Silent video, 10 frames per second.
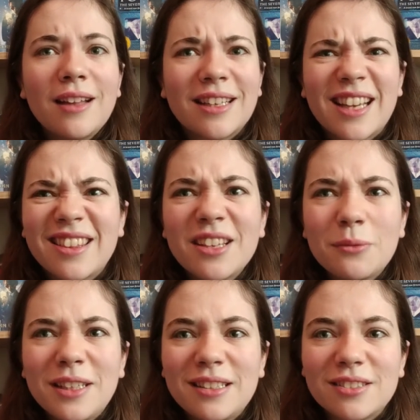Like, I think
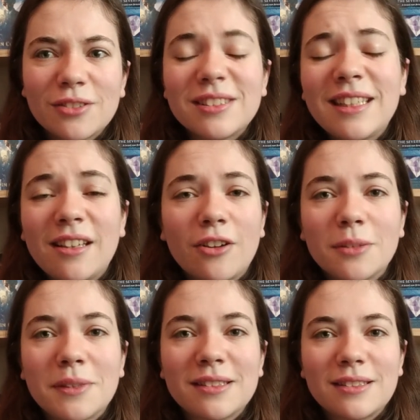we start seeing
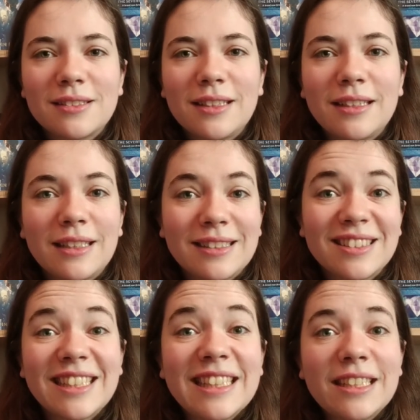Artemis in
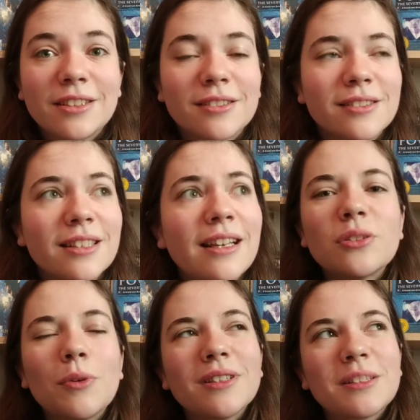his teen years. I
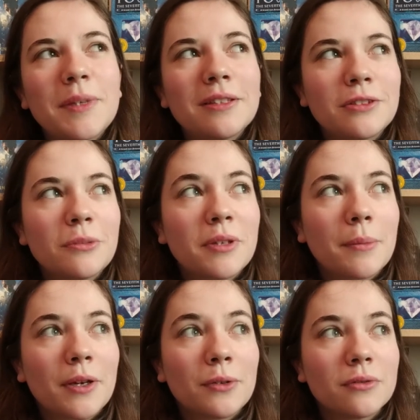just want to speak a little bit
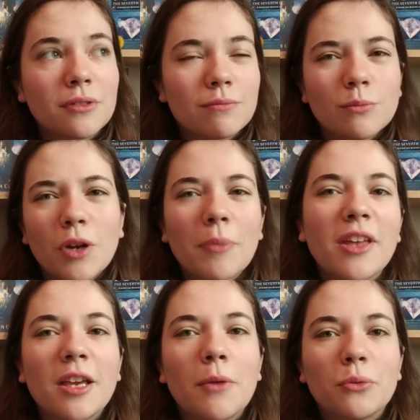about what I'm
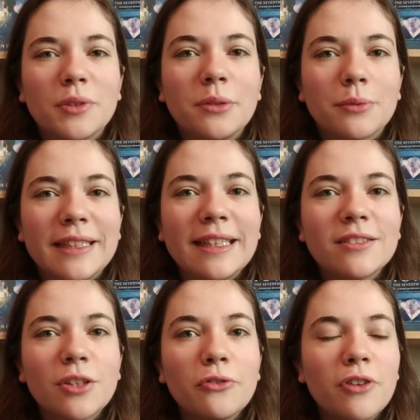thinking about
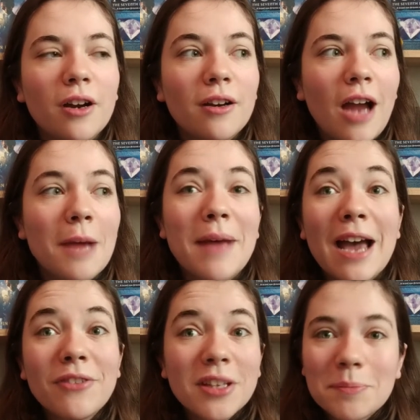rereading so far. I'm
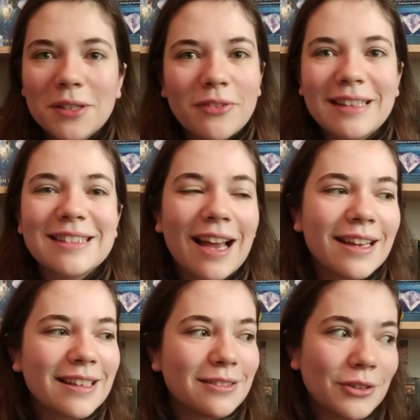having a bit of
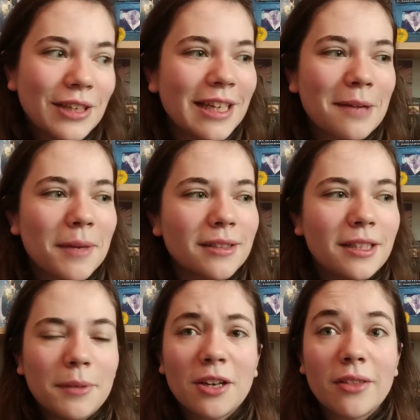anxiety looking at my
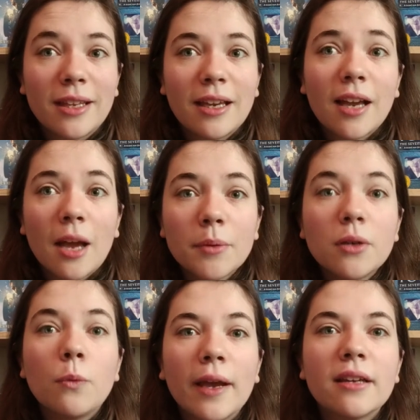TBR thinking, I'm
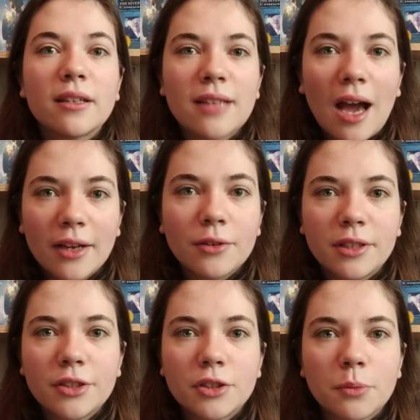gonna wait an entire
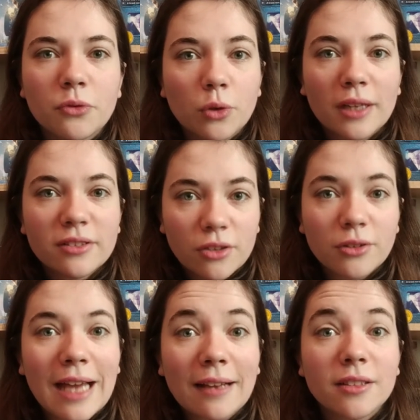year before I
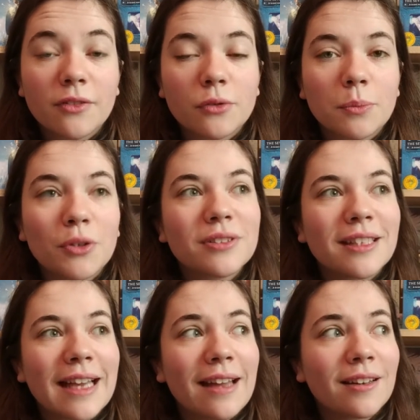start tackling those books
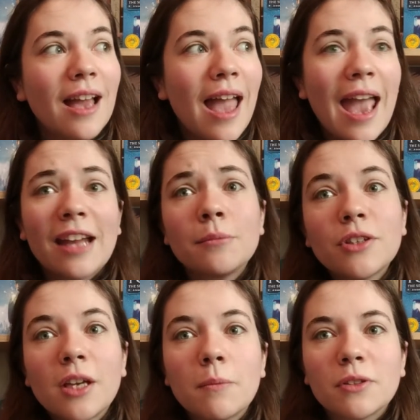again. And I'm
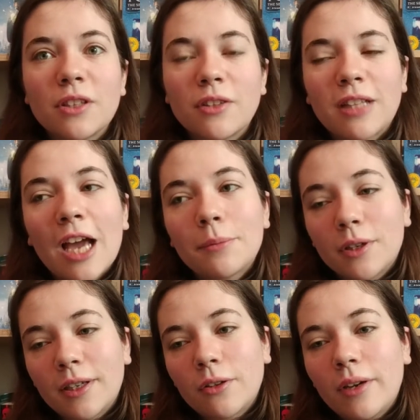looking at books at the
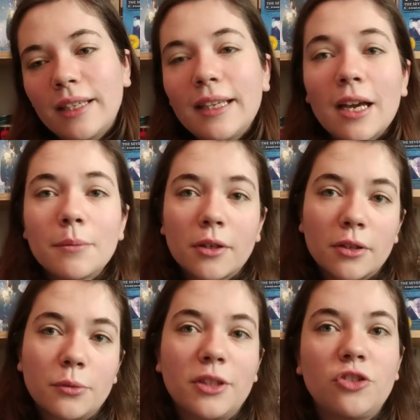library and going, yeah, I'm not
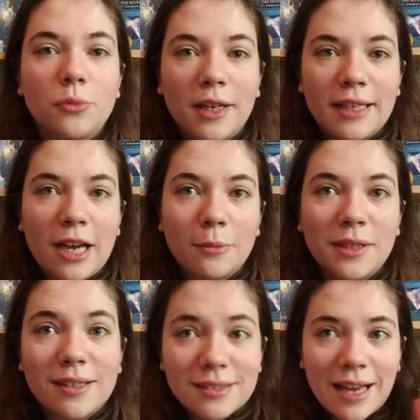gonna read you right now
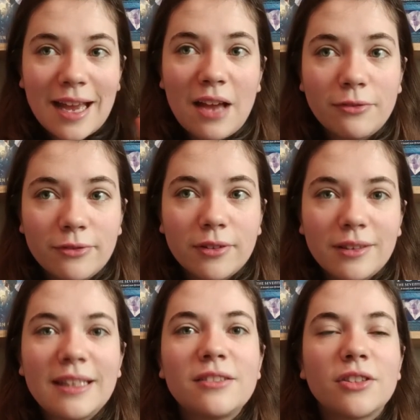because I have
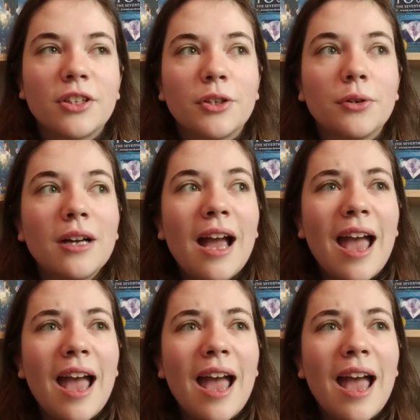these to do.